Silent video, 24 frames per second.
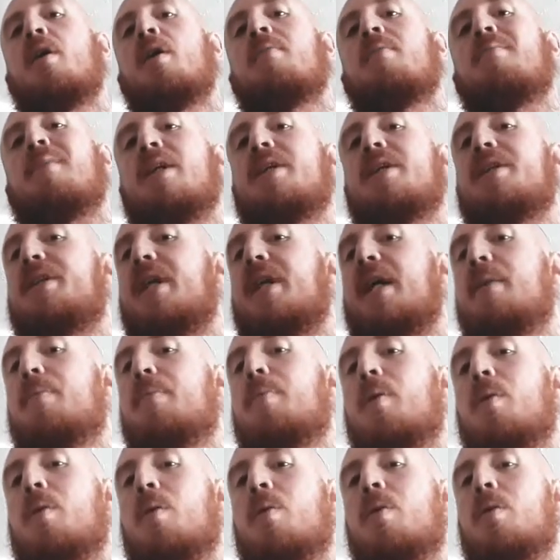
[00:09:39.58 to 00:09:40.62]
my
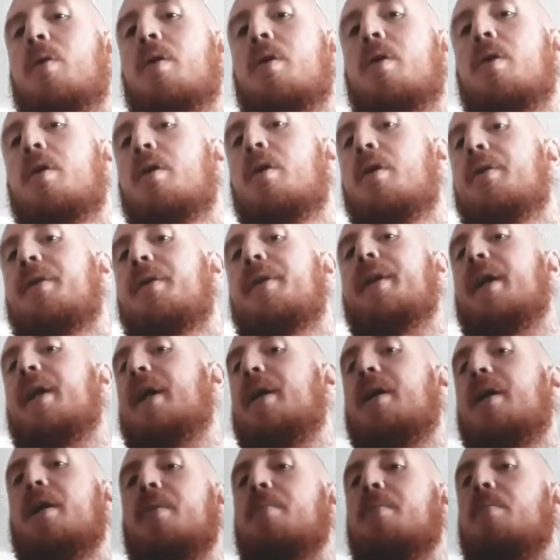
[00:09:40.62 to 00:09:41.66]
staple, then
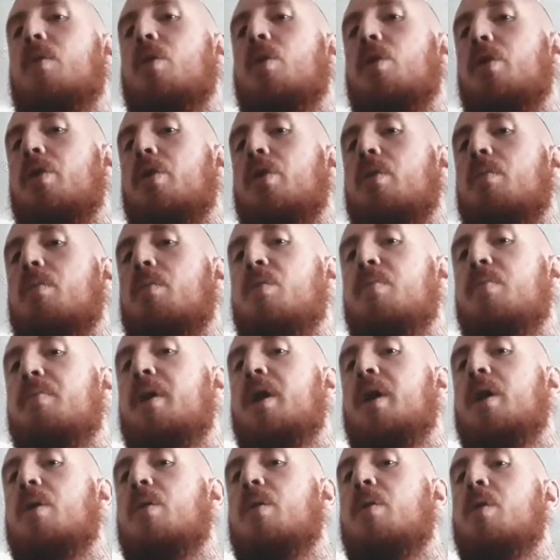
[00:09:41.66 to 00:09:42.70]
a more normal
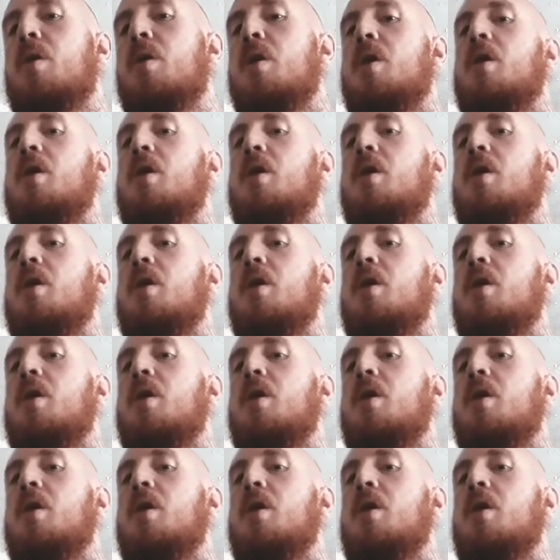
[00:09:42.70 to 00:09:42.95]
meal,